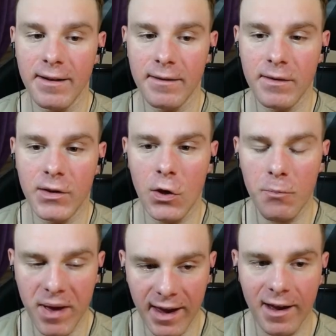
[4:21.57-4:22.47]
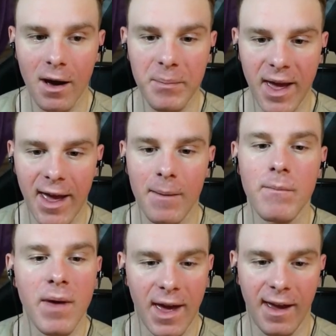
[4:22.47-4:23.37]
to pick up Aunt
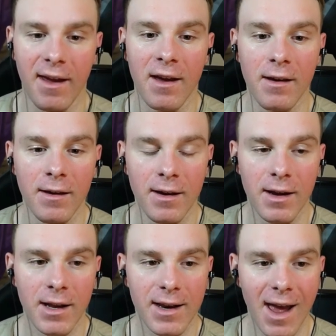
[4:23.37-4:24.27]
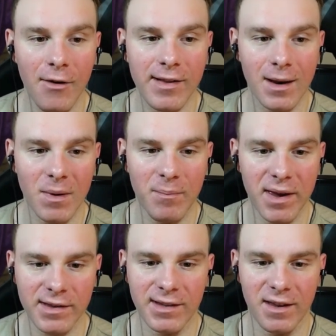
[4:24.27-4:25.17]
May. Now he's gonna be pissed
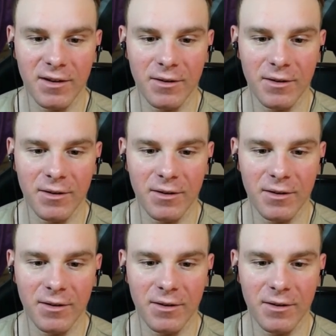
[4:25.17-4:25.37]
at you.